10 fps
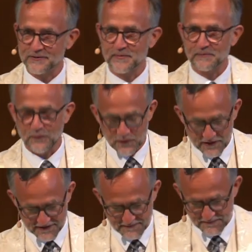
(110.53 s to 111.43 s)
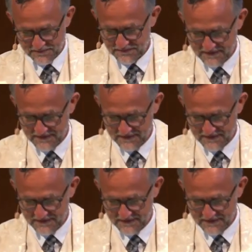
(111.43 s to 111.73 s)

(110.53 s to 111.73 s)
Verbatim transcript: You have been warned.